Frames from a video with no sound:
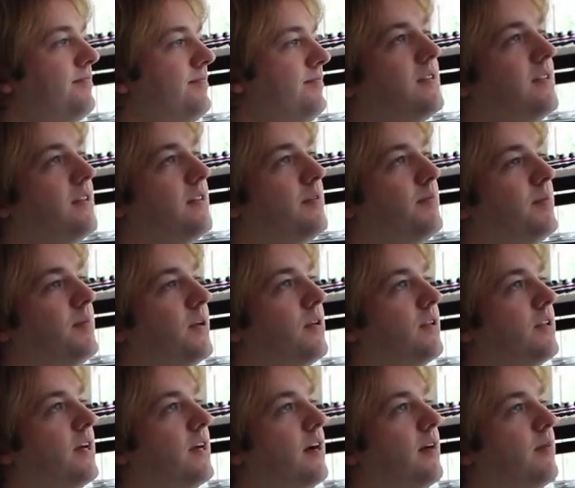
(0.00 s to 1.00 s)
then the
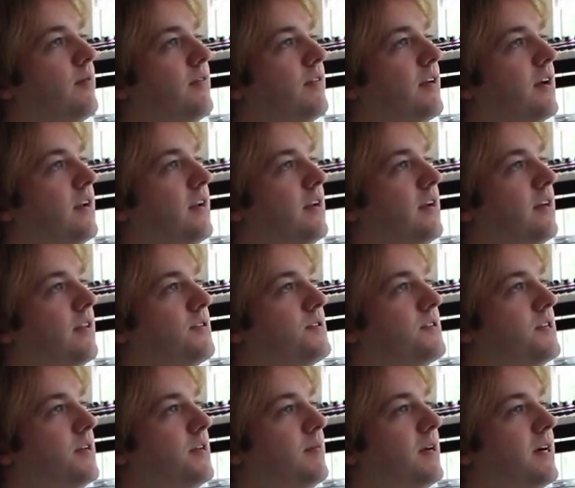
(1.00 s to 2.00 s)
build up, we've got another
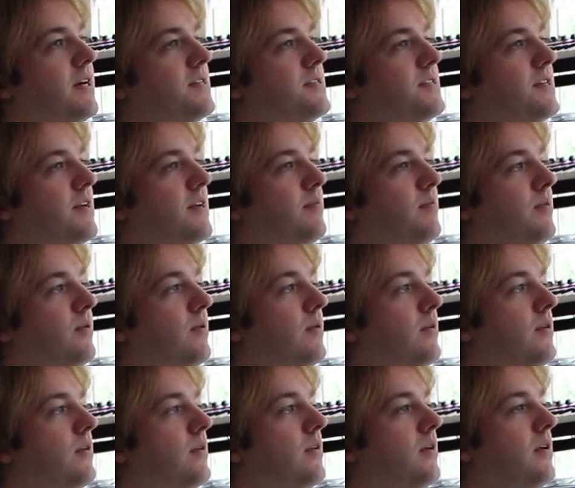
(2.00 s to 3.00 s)
CMI
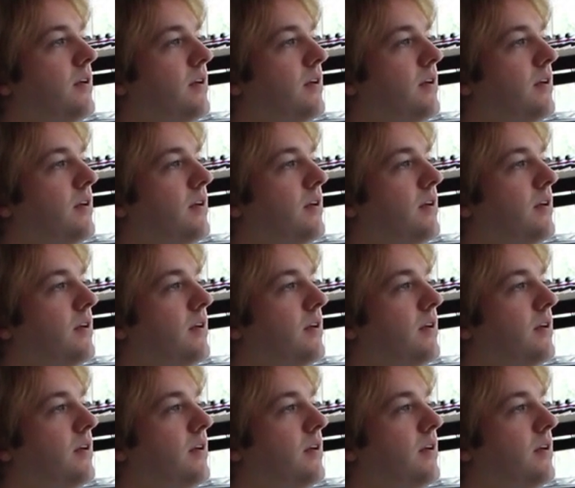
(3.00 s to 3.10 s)
sample.